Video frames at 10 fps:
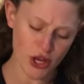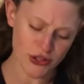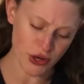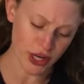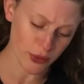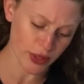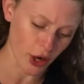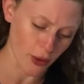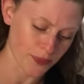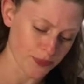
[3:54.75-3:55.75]
So here we
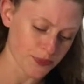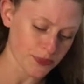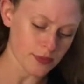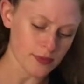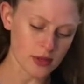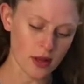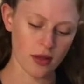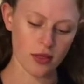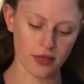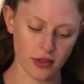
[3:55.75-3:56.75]
go.
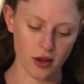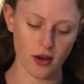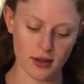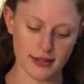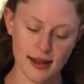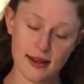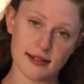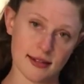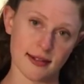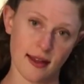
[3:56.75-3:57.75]
The
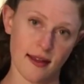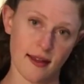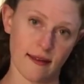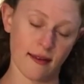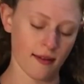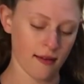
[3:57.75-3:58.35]
day-to-day